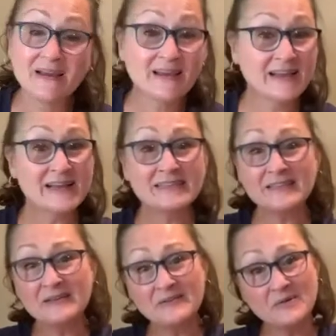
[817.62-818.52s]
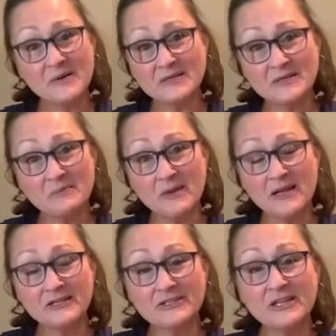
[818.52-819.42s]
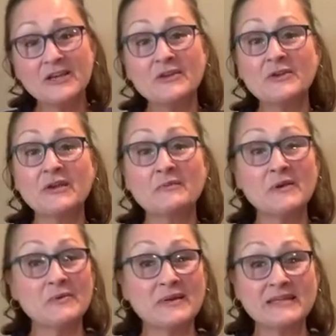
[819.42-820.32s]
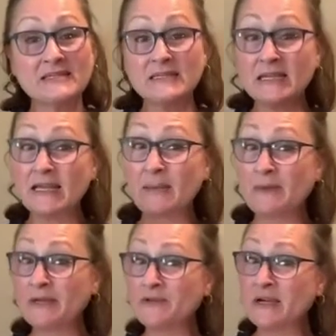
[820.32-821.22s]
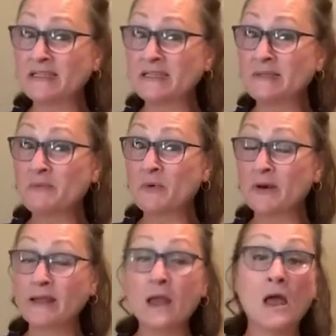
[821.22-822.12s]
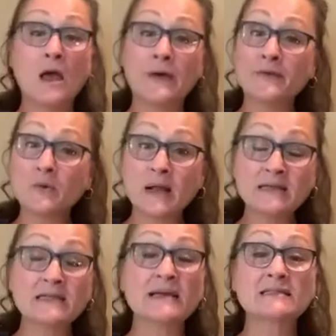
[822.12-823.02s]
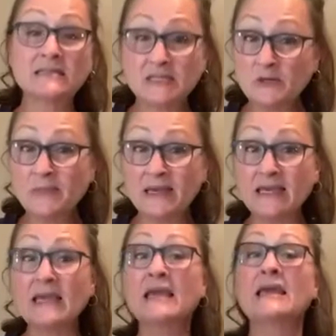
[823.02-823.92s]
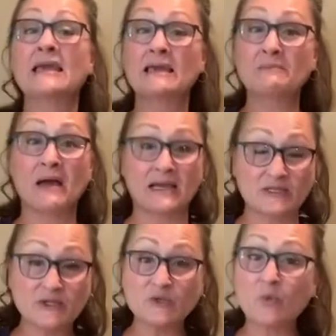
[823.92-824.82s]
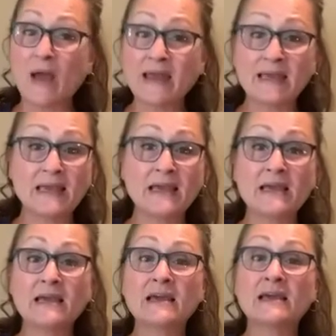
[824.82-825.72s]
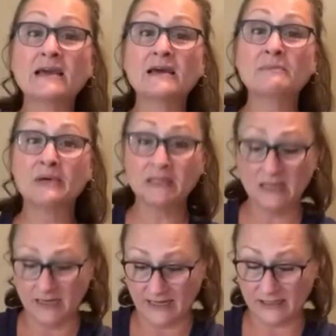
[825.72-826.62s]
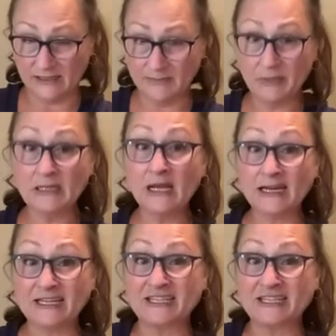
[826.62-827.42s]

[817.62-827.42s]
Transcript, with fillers: Guys, I love you all so much. You give me a reason to get up and get dressed in the morning. Otherwise, I'd still be in my sweaty Pilates, Pilates